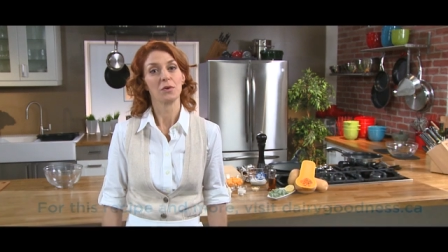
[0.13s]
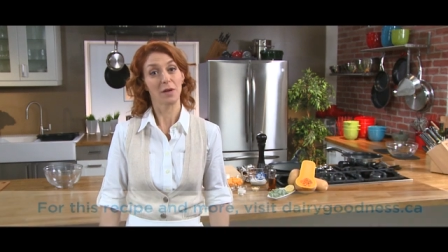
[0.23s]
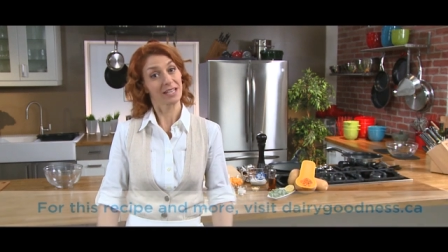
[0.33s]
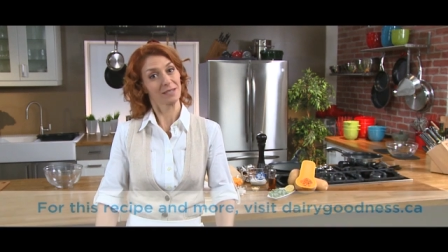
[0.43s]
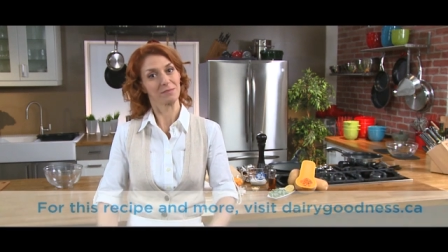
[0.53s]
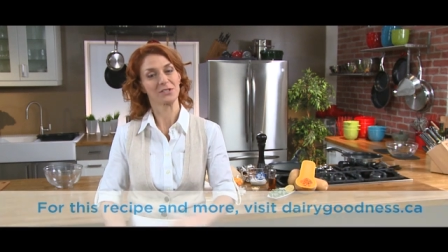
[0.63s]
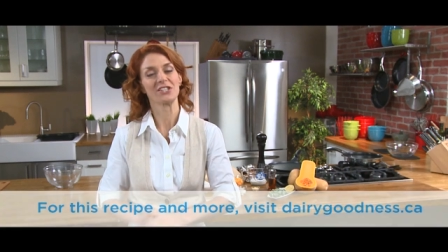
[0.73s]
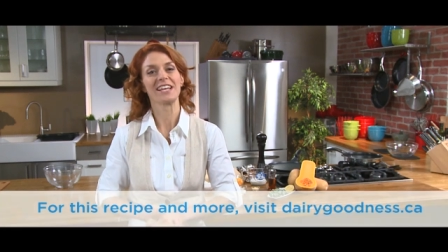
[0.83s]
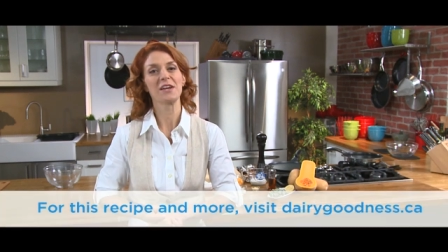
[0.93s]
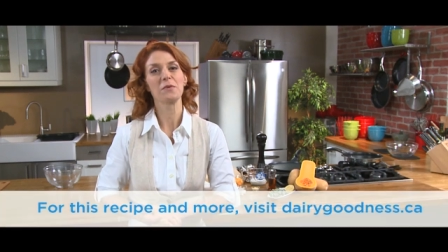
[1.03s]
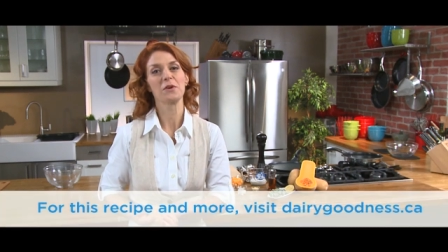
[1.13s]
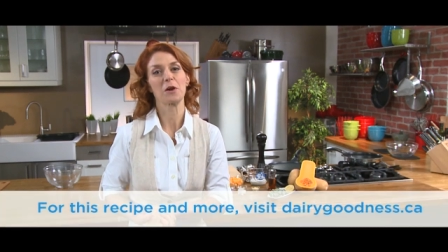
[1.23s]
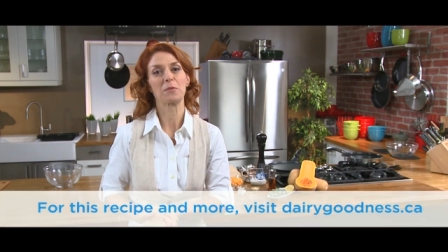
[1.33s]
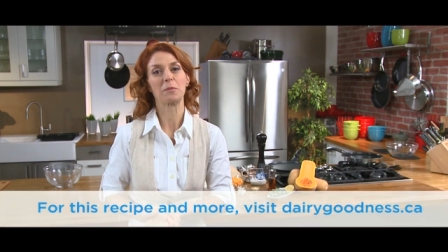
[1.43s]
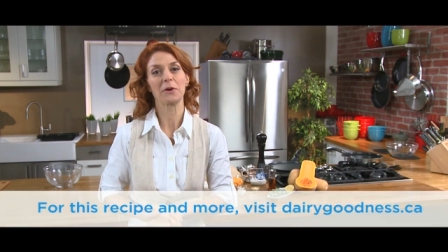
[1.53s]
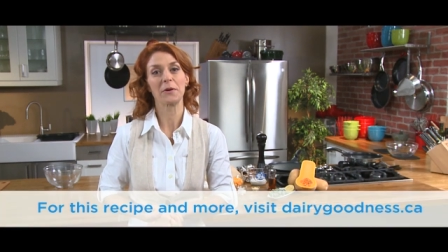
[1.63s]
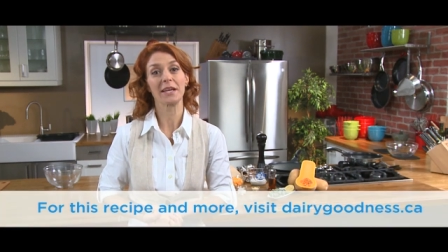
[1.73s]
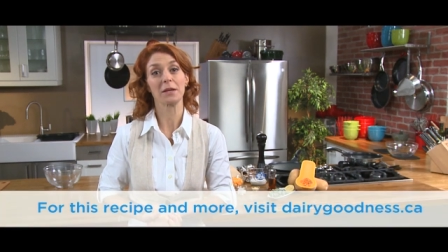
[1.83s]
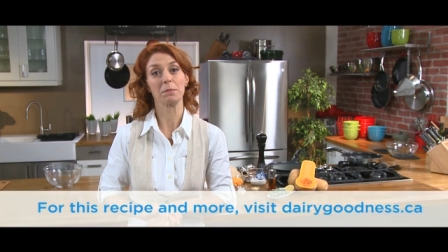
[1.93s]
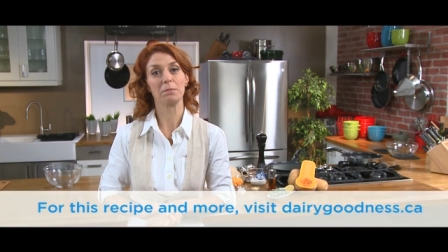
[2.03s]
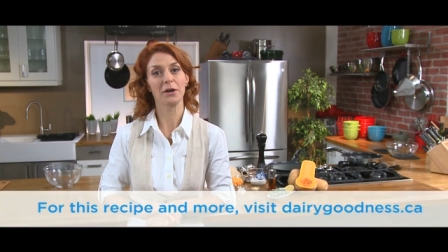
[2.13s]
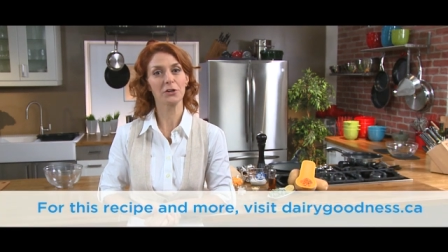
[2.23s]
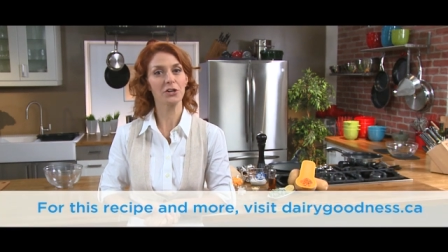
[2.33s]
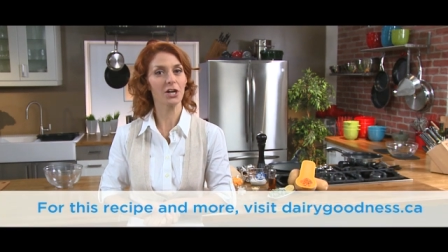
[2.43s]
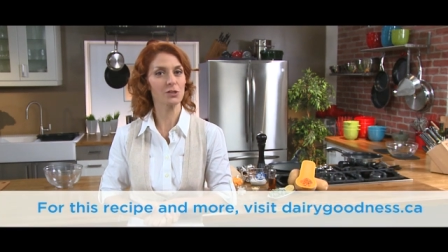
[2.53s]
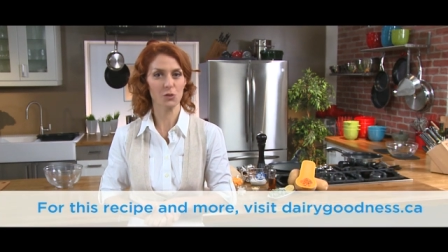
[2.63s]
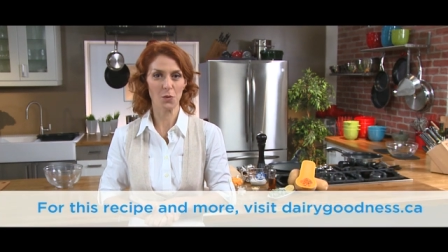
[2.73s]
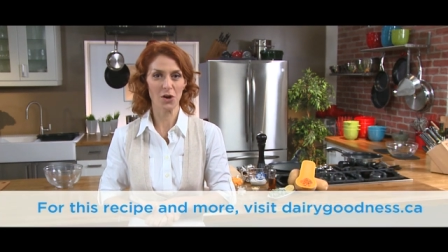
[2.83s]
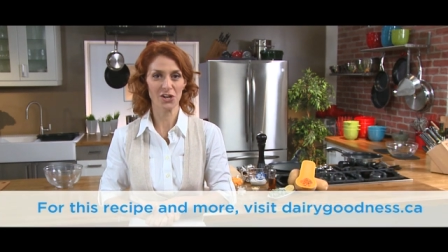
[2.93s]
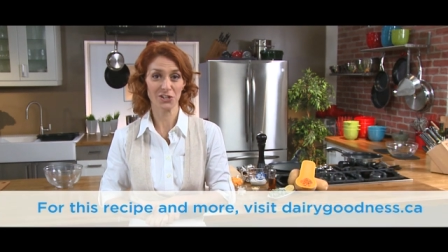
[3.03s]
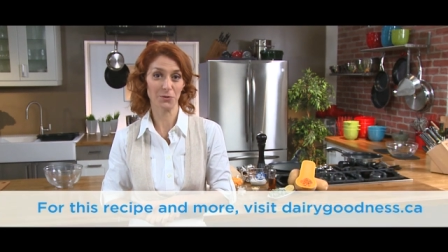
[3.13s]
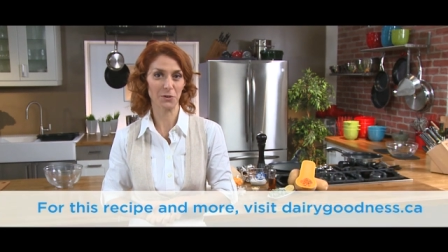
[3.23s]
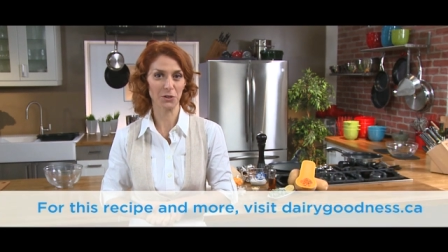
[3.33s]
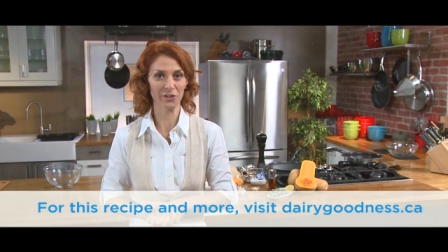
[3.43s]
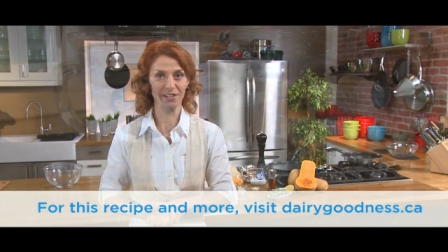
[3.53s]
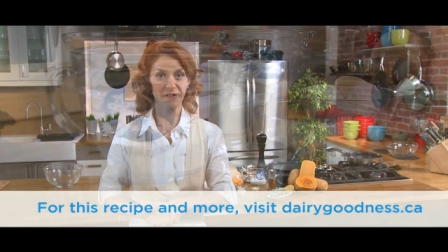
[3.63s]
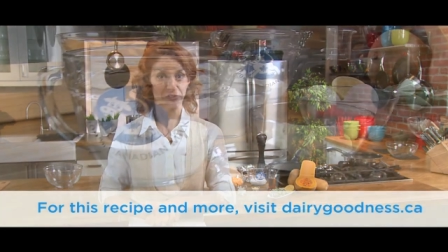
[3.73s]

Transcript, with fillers: Welcome! Today we are preparing a butternut squash and ricotta